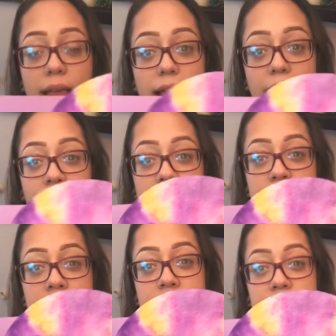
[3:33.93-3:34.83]

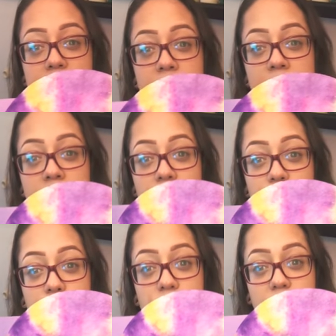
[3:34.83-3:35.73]
And the
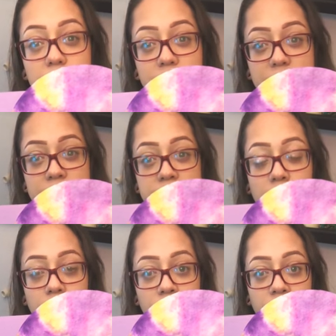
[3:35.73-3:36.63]
shell is
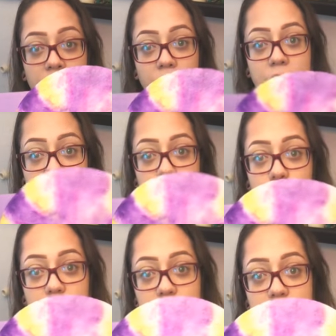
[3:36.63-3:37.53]
on there
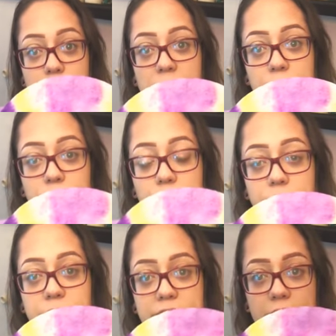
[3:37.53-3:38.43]
with the paper
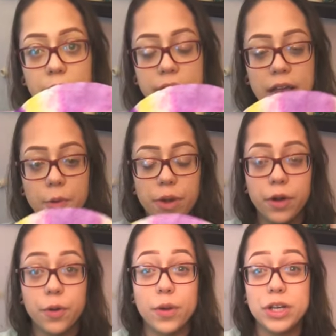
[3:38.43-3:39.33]
poking out. Now we
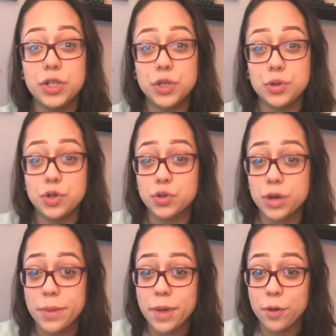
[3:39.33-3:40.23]
are going to
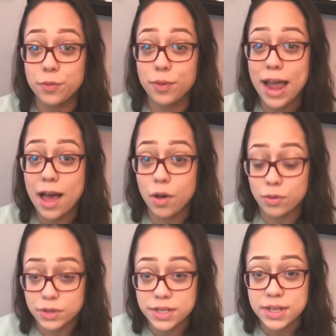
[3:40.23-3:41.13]
trim
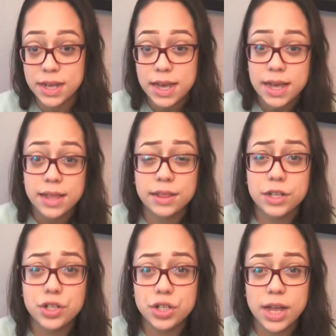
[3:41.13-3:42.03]
around the
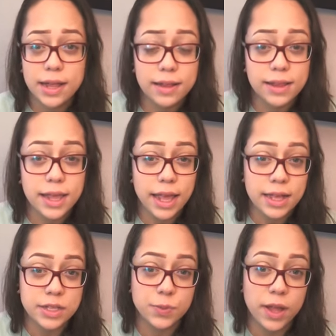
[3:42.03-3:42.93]
shell
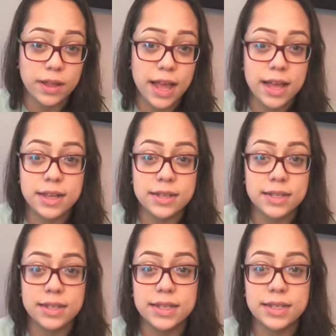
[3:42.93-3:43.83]
as well as
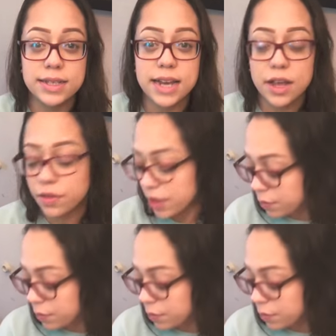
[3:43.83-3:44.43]
the snail that